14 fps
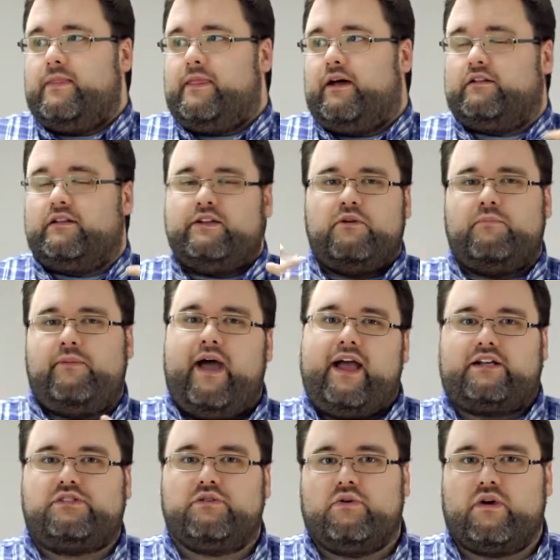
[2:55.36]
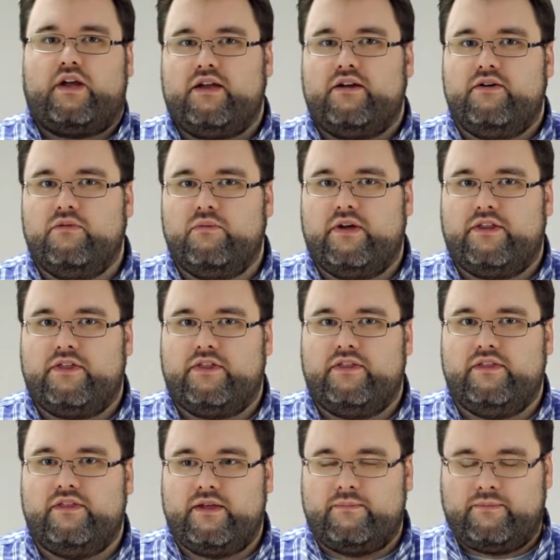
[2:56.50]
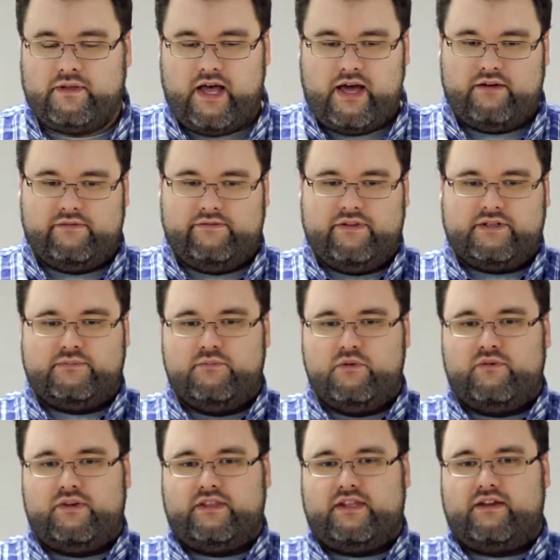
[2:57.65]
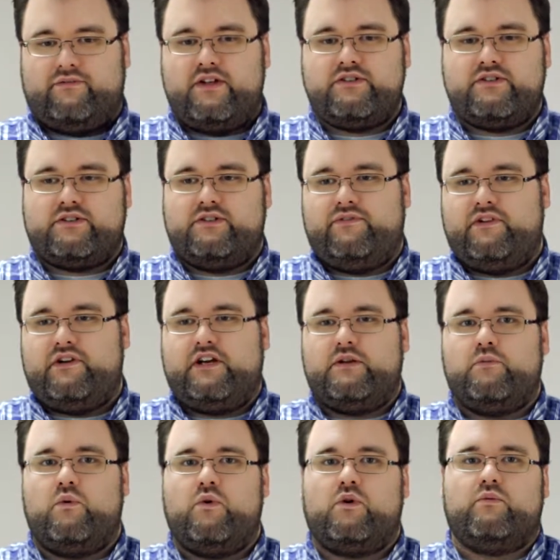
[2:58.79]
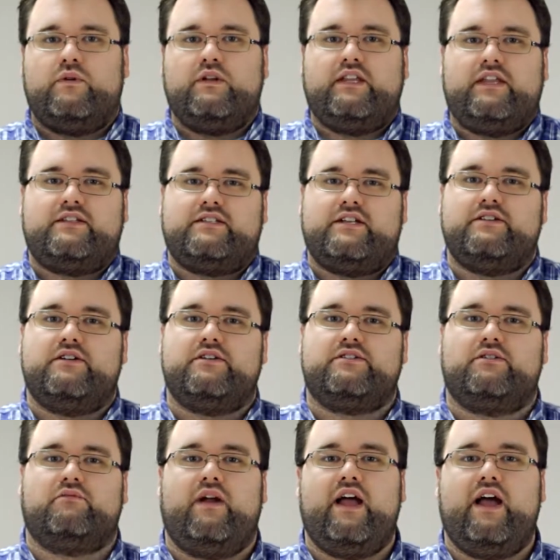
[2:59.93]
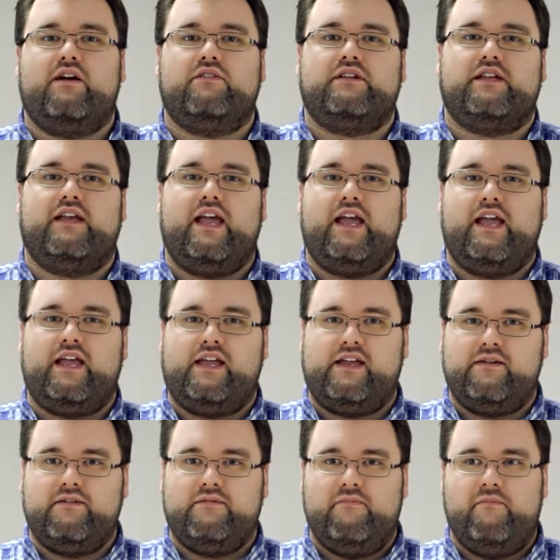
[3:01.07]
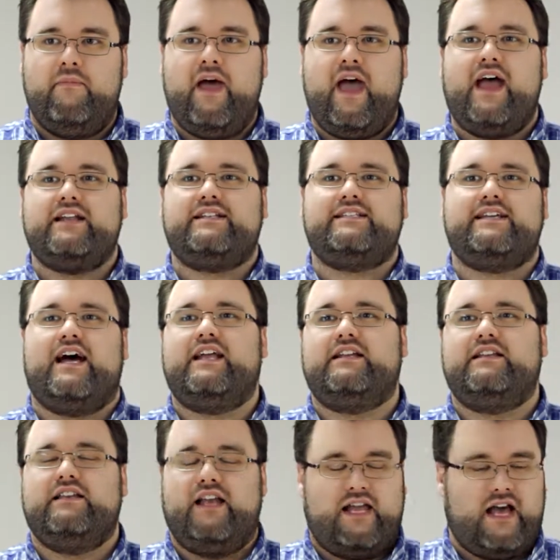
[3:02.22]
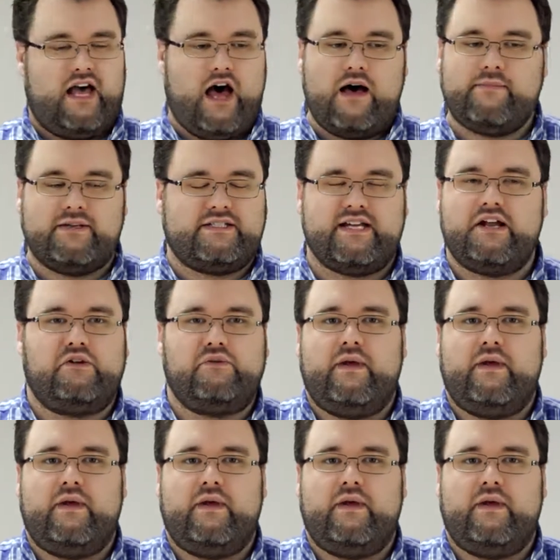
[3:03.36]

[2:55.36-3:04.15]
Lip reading: a little backstory with the plot of this movie. The Avengers Infinity War really centers around a mad titan, a homicidal